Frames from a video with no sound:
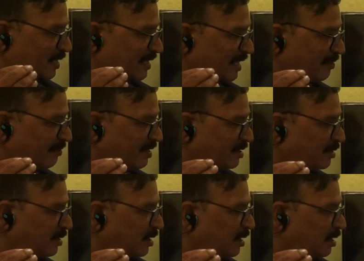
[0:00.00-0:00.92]
cervix
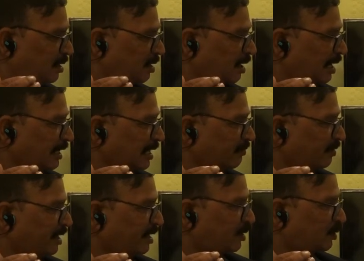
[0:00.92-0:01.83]
all the
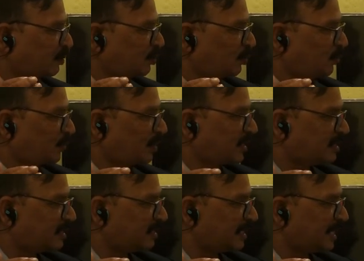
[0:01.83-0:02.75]
way through
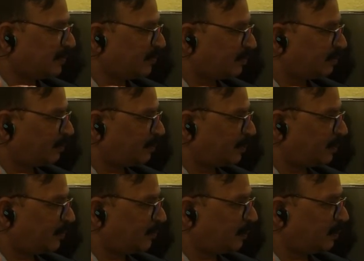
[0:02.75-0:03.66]
uterus, then
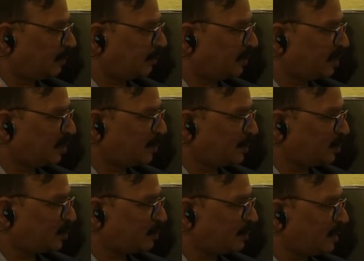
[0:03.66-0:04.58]
fallopian
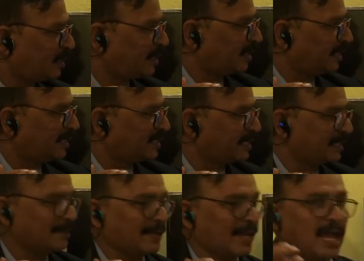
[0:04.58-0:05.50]
tube,
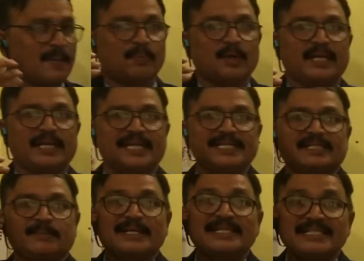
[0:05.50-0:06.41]
reaching ampullary
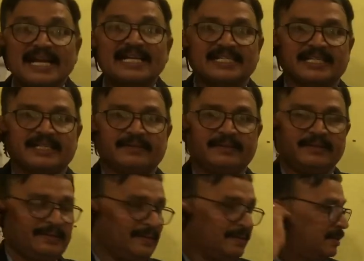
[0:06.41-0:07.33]
isthmic junction.
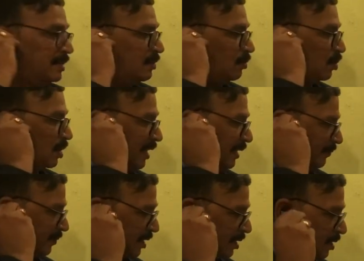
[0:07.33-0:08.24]
Okay,
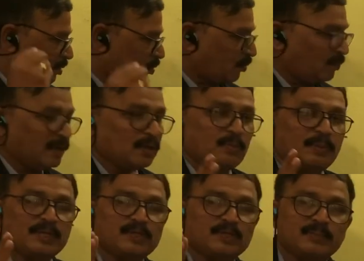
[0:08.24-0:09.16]
so
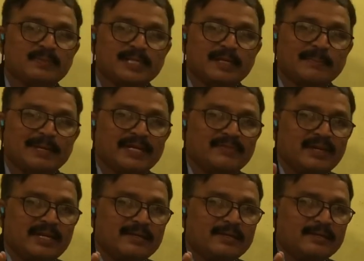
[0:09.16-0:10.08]
fallopian tubes are meant
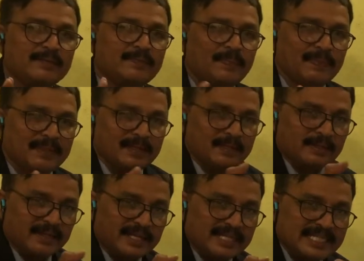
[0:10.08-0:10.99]
for
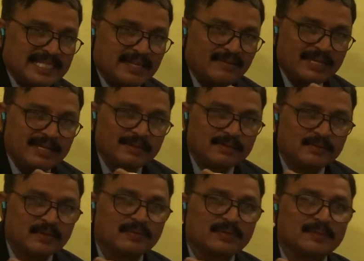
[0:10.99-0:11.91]
receiving
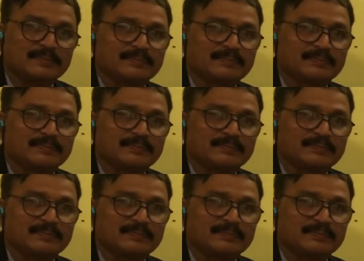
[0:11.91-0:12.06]
ovum.